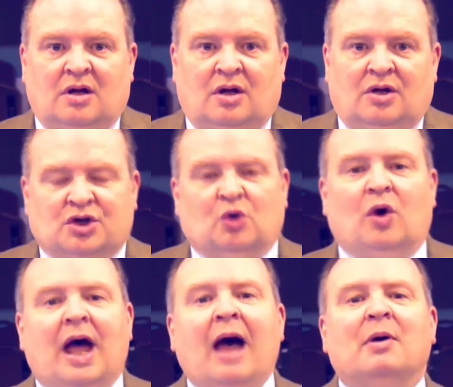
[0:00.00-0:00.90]
So
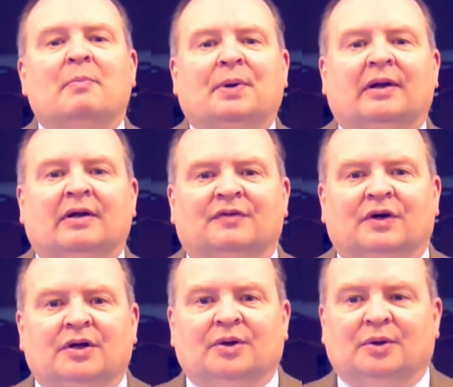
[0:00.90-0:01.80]
what I'm appealing for
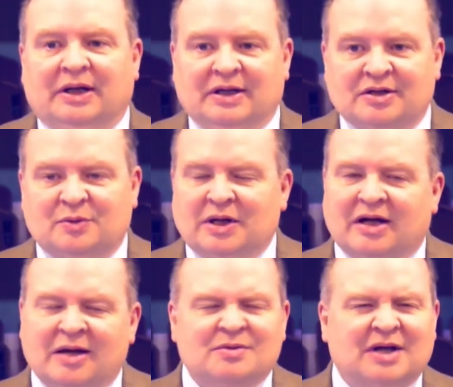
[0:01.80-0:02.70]
you is when it
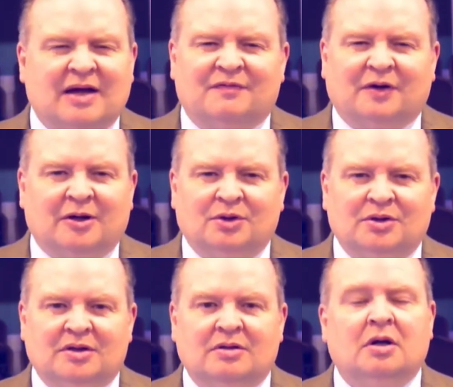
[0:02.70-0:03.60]
comes time for
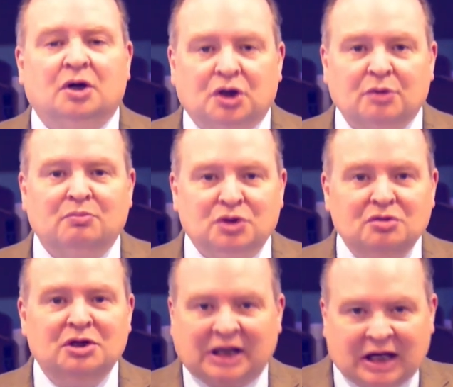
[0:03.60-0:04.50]
communion,
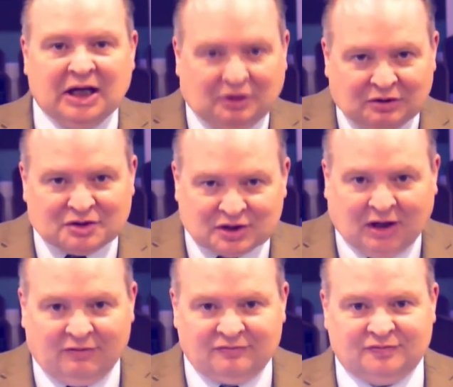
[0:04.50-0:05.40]
communicate
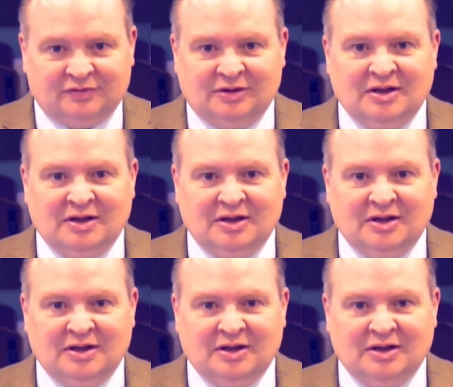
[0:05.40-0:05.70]
yourself.